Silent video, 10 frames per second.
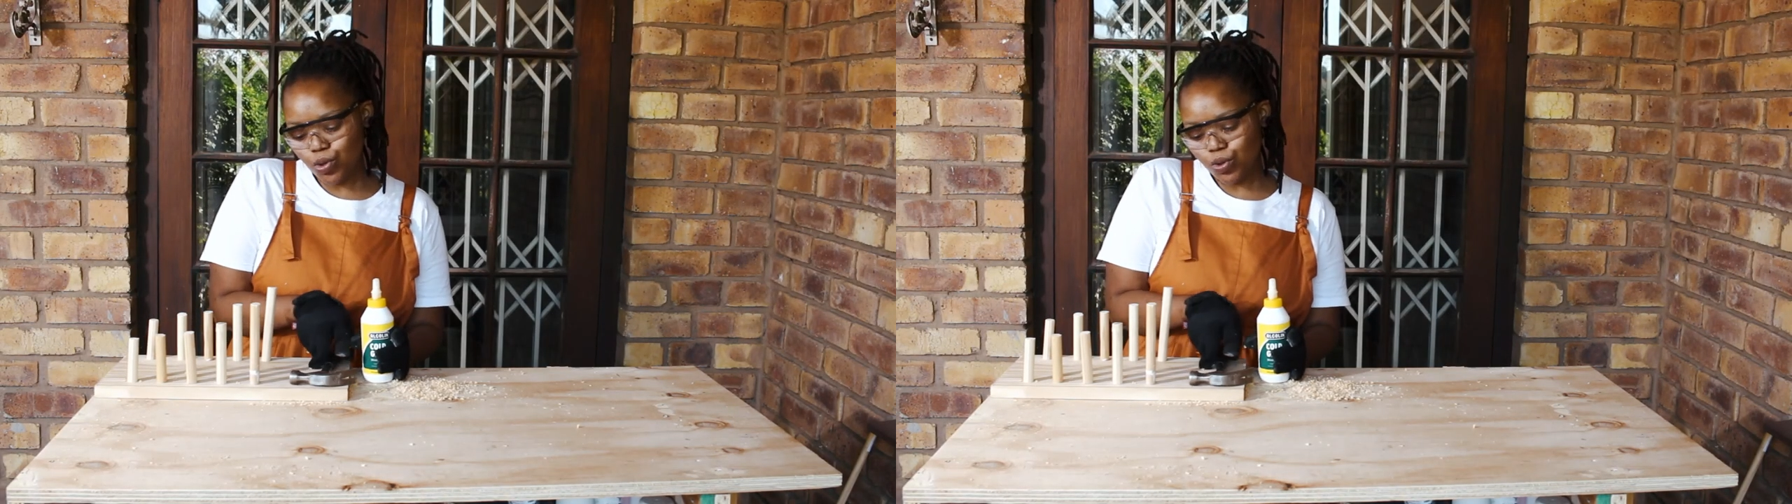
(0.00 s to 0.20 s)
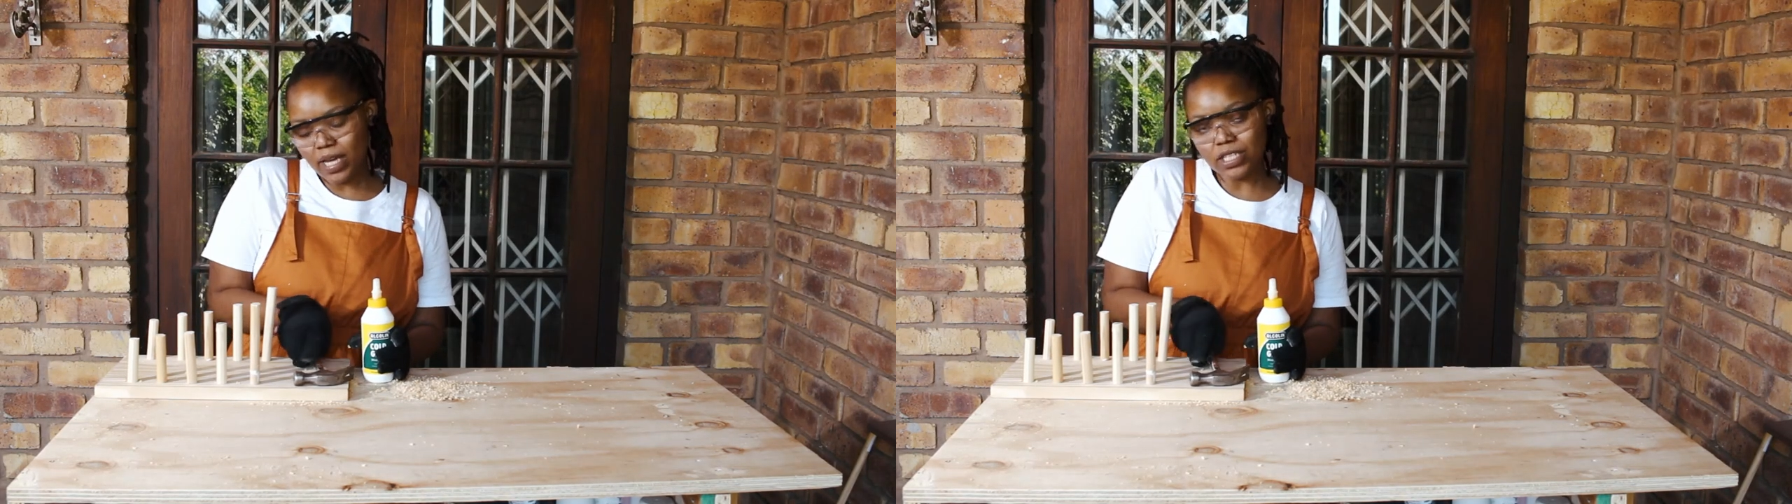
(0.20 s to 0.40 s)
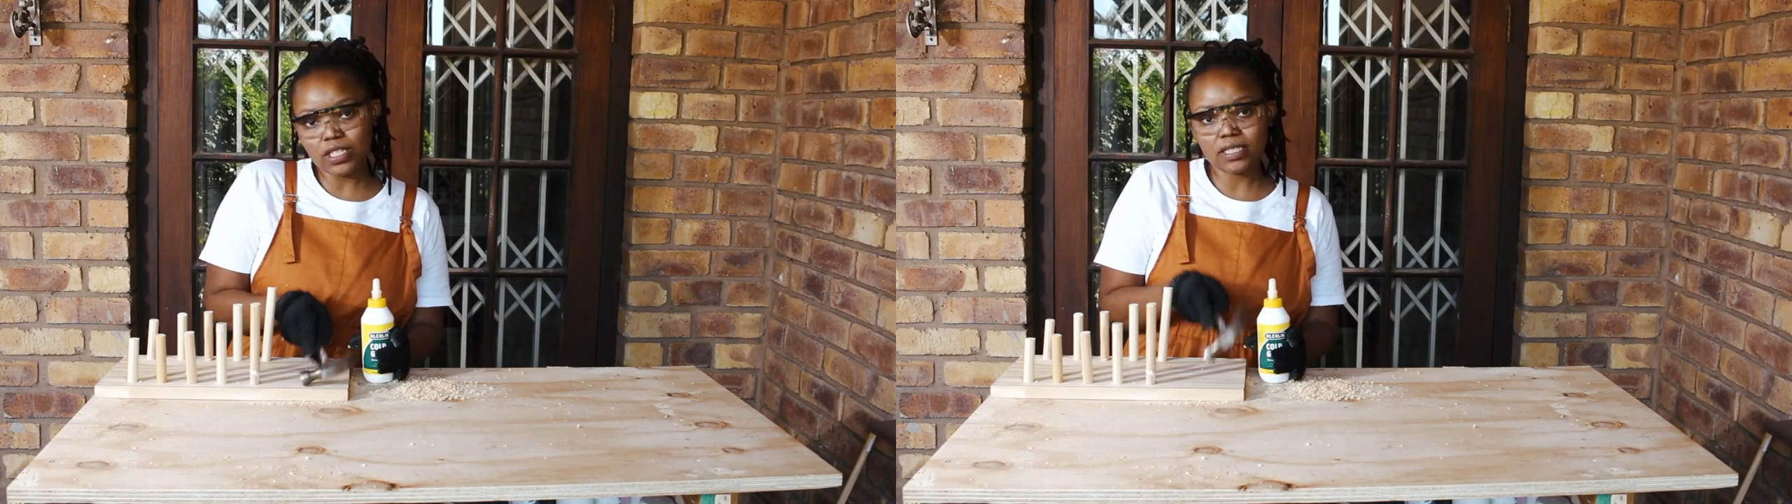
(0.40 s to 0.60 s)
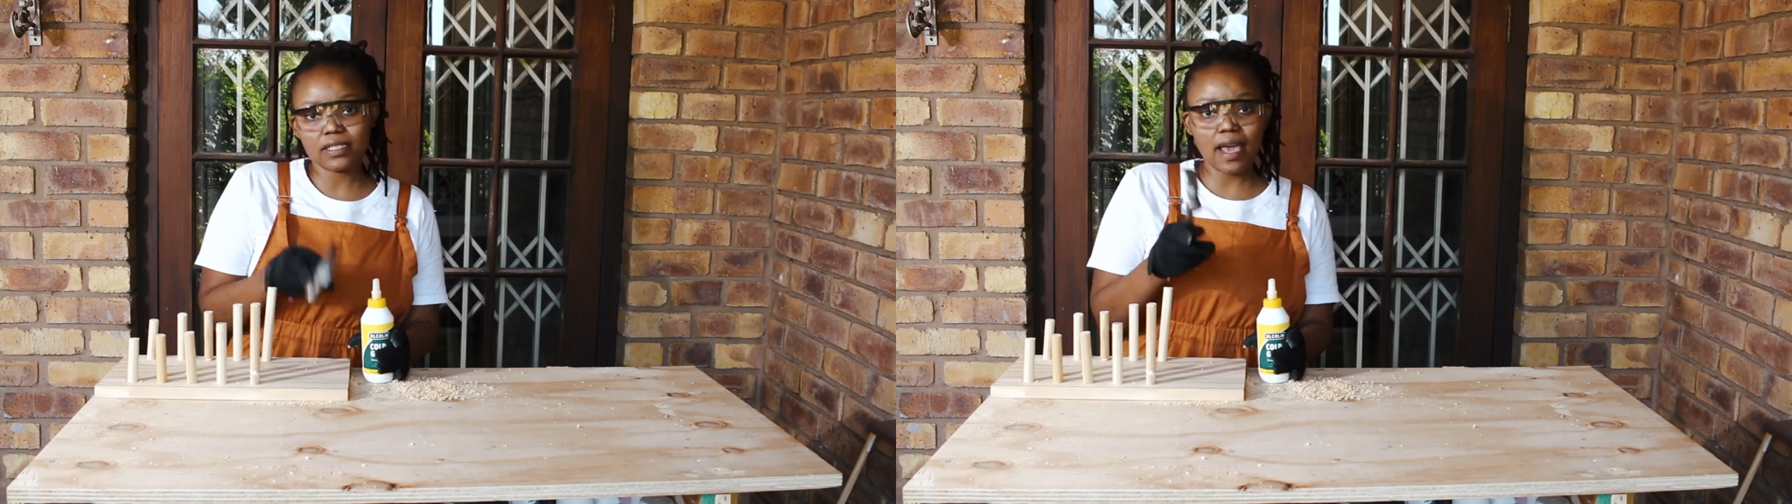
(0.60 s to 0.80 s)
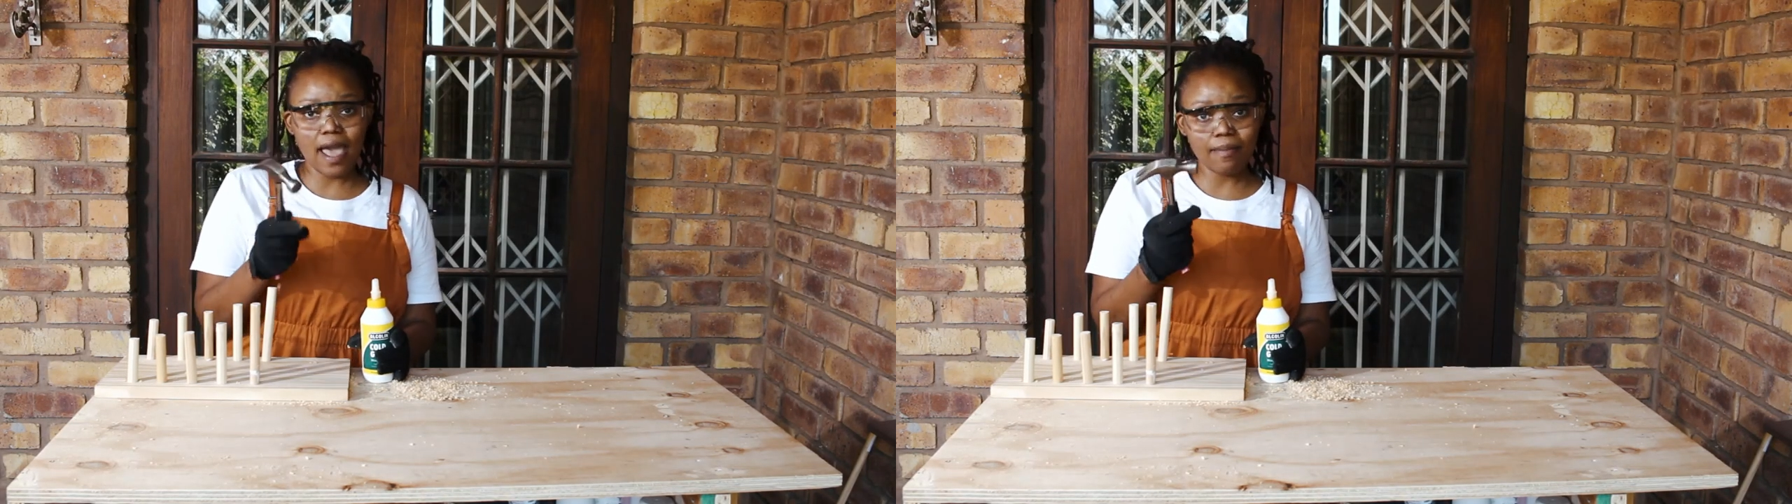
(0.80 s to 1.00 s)
you can
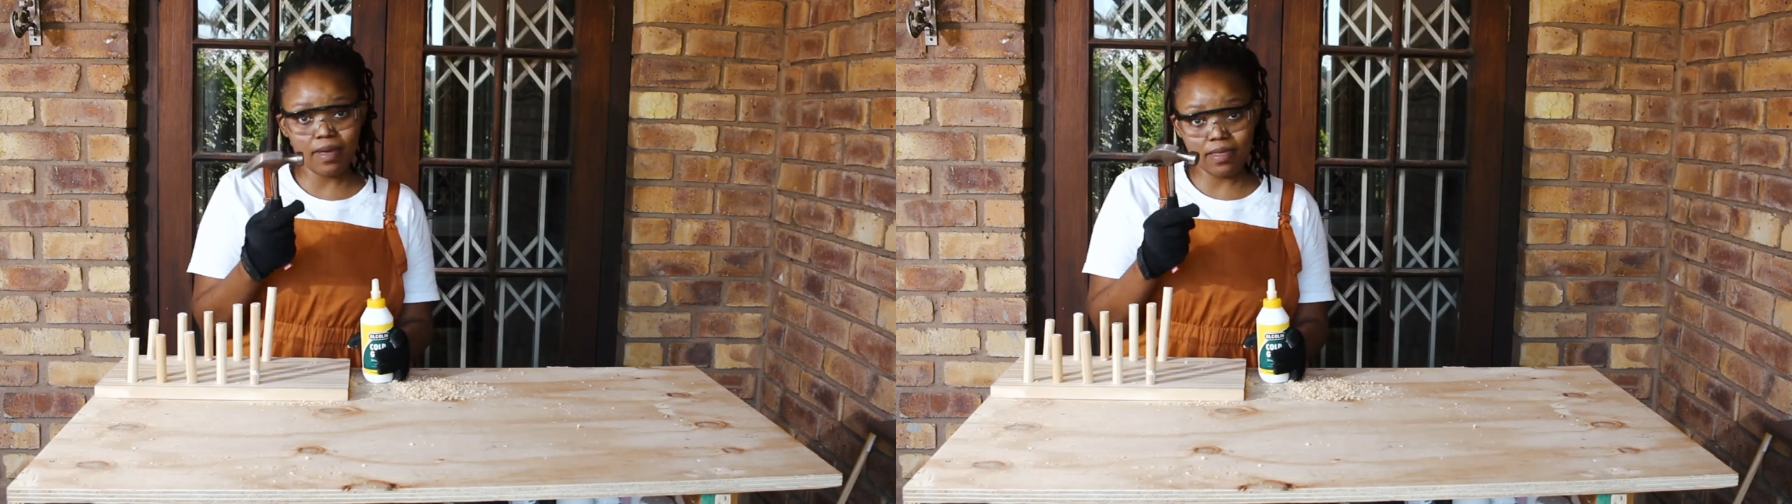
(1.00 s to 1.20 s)
just hammer